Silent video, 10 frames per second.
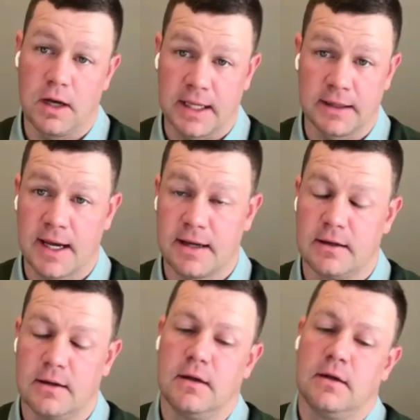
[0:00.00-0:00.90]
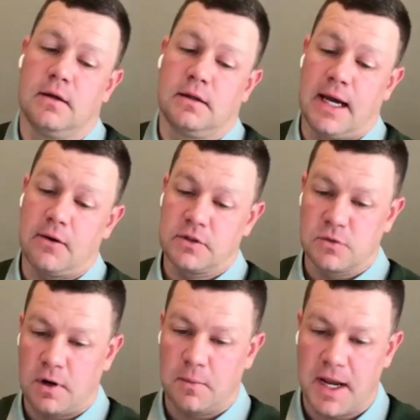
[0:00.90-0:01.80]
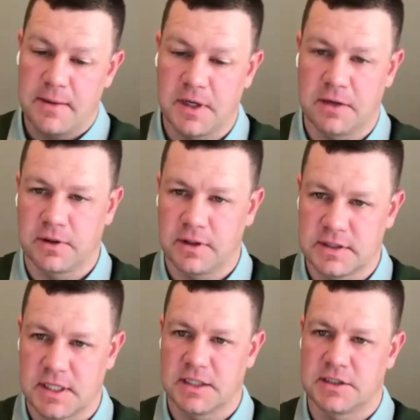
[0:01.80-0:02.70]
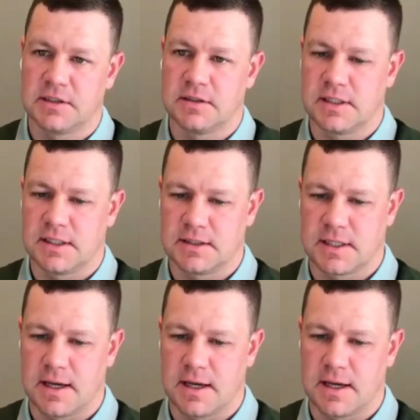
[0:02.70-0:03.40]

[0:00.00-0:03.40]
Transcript: and that was one of my big realizations is,